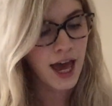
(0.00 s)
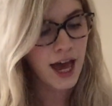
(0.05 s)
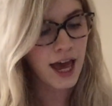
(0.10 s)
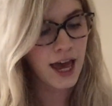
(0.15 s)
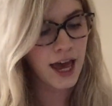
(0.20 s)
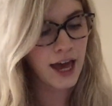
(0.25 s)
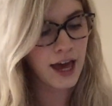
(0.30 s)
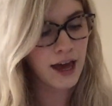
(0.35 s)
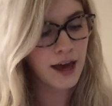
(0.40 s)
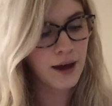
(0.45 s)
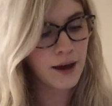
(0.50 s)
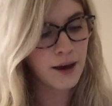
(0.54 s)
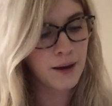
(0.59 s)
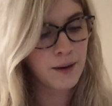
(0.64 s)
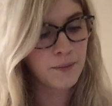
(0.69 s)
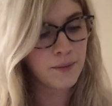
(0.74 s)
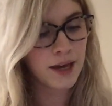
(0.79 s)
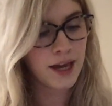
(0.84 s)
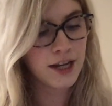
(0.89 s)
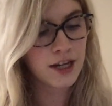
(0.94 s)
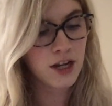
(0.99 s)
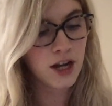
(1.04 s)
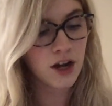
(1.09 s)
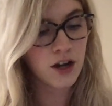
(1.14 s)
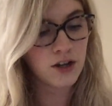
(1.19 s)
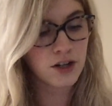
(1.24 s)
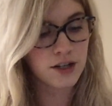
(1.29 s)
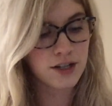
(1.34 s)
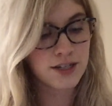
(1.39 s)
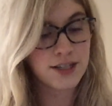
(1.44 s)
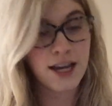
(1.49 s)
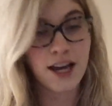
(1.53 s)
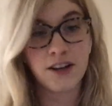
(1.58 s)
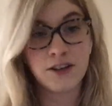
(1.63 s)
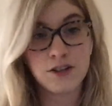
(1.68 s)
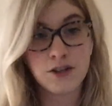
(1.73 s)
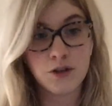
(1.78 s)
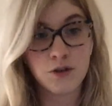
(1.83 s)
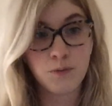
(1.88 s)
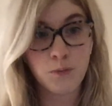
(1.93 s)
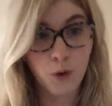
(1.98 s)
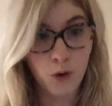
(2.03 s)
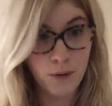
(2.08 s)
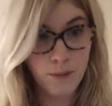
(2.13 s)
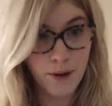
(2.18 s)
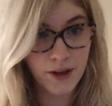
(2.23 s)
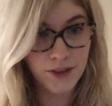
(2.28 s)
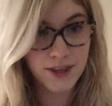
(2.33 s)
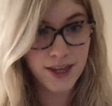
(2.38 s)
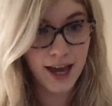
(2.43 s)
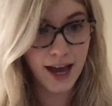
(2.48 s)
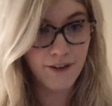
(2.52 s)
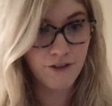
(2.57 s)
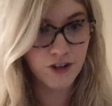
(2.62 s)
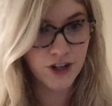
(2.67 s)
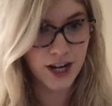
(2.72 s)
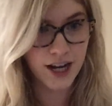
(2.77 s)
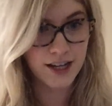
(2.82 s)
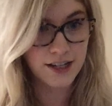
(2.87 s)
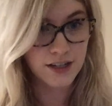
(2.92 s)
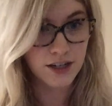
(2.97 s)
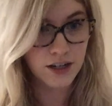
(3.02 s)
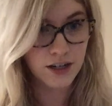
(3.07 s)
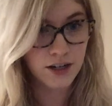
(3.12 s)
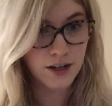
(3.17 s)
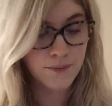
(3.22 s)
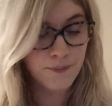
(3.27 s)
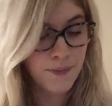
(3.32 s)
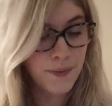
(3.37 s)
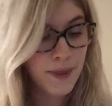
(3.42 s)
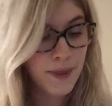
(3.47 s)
It tells you more about the advertiser,